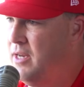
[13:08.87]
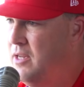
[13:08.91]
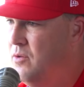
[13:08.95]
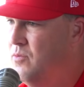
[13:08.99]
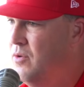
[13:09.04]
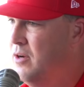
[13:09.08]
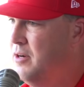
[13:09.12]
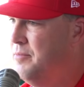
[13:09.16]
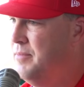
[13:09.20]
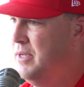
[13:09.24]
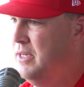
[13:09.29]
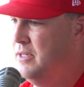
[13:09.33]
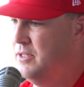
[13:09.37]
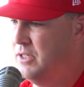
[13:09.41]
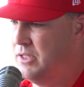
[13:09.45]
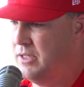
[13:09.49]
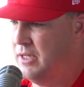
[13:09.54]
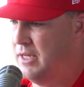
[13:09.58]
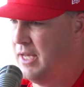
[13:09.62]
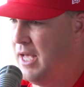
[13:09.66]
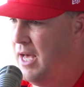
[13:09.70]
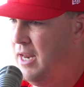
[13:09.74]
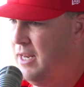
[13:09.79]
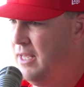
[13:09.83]
He wanted me just
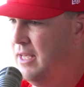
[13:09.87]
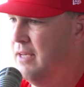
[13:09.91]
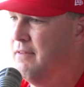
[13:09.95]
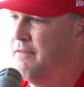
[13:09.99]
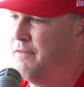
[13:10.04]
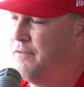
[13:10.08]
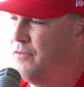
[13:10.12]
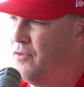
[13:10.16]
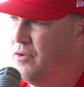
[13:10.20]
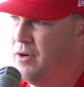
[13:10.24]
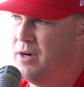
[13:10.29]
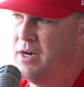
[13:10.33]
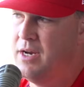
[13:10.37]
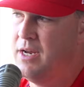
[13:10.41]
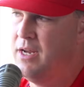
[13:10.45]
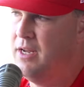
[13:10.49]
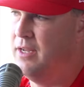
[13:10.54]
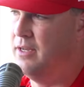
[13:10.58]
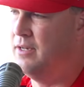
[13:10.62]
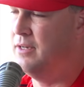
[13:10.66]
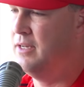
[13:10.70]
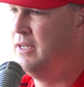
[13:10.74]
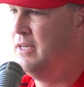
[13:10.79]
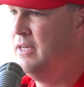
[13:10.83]
to kind of get free
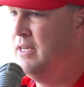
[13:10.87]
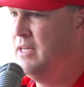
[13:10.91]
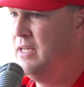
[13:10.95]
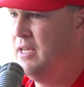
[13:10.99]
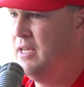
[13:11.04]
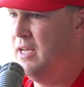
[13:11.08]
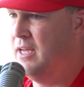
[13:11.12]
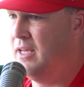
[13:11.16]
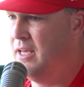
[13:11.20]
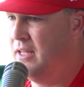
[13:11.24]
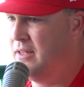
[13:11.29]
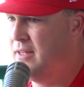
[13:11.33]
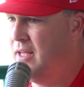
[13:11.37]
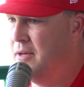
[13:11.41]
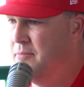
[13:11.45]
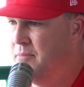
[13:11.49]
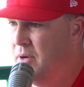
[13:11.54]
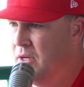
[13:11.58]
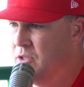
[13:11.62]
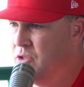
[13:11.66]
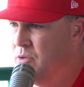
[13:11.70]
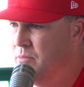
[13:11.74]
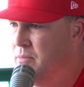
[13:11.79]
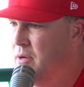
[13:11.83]
and get that
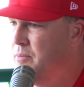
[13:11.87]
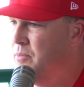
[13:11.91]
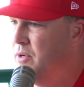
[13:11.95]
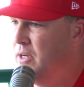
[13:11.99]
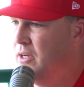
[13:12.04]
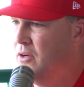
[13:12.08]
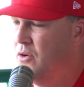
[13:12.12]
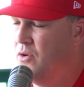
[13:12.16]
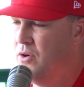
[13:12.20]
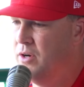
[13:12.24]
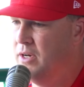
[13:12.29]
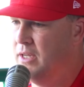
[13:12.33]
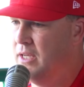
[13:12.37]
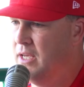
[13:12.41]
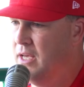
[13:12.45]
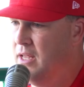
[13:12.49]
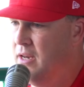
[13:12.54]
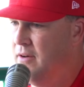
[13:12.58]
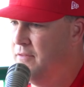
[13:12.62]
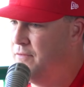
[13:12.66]
muscle memory going again.